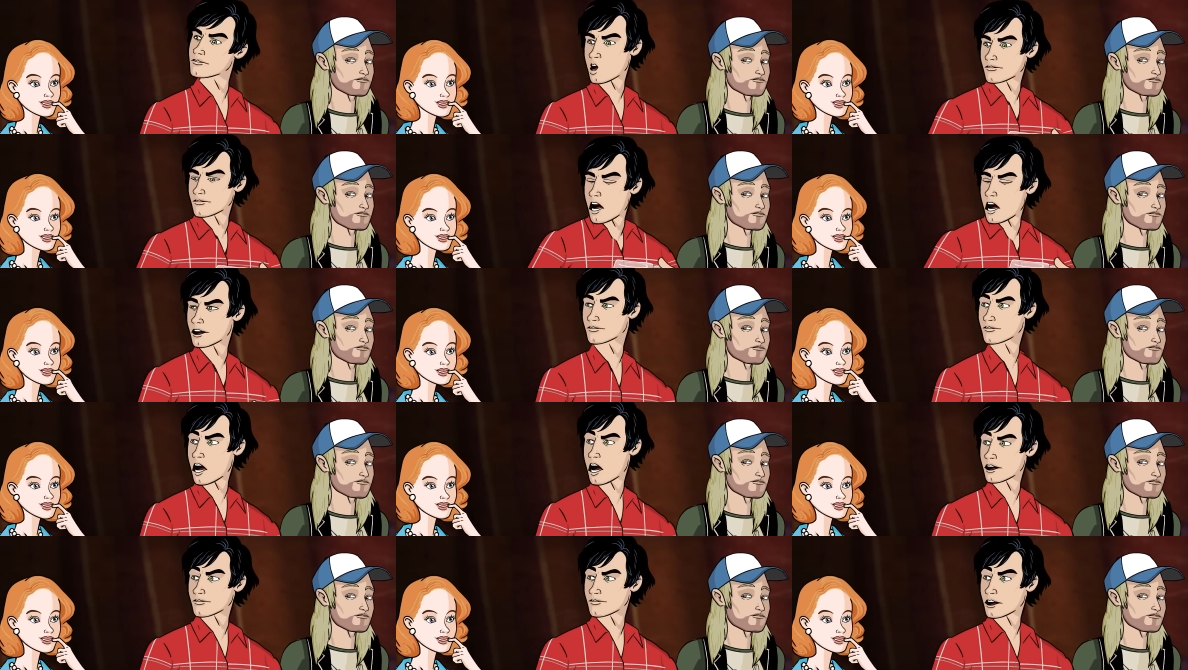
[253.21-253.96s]
Speaker 1: Okay,
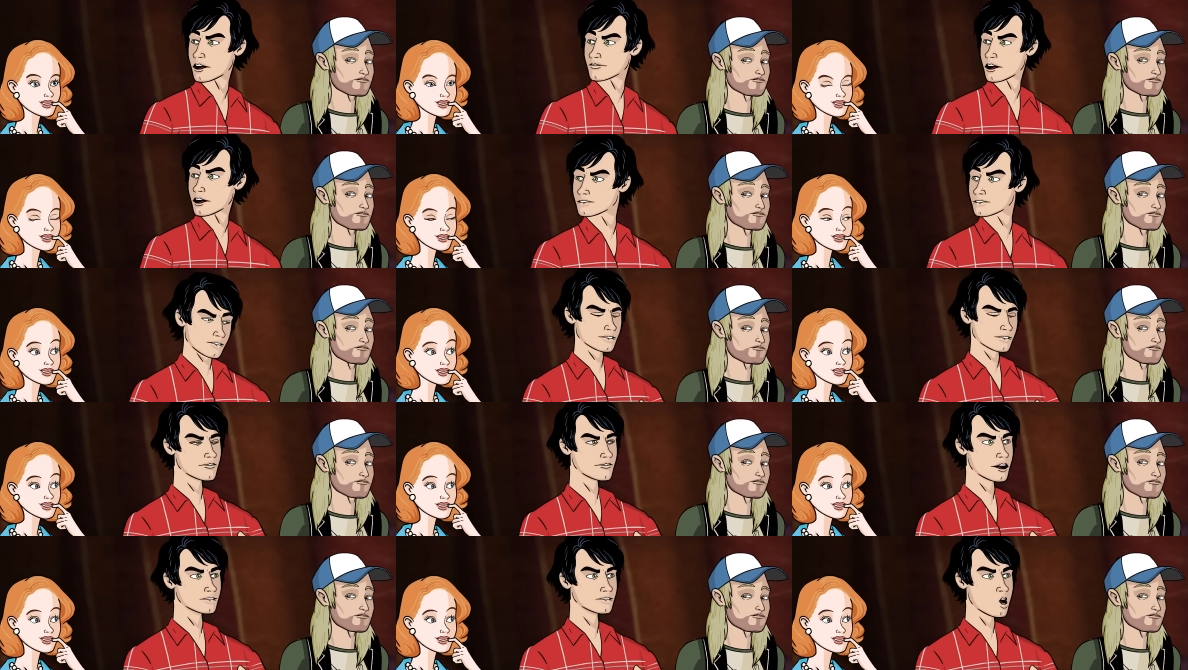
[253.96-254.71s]
that's enough.
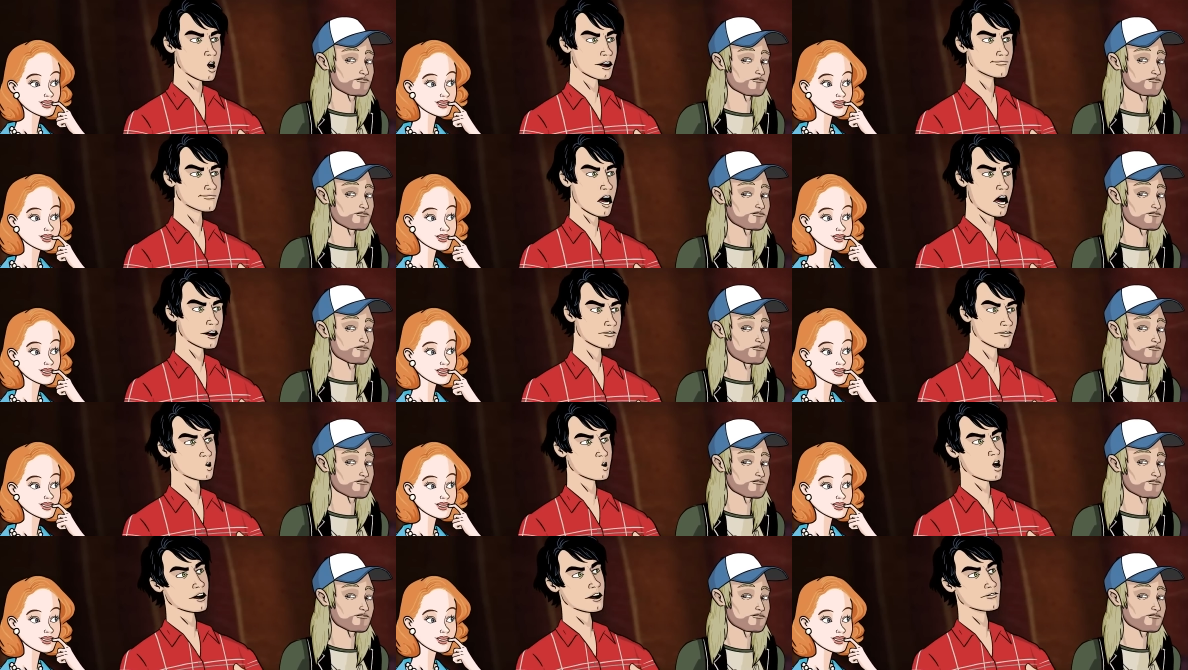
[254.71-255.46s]
Everybody,
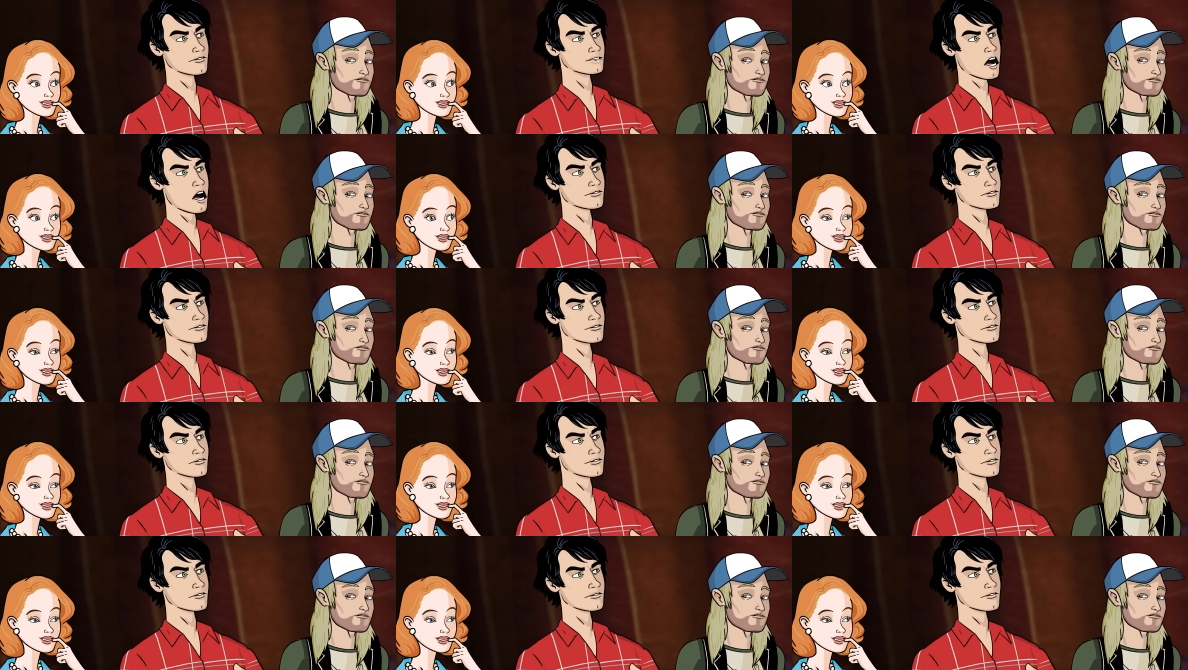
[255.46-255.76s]
we should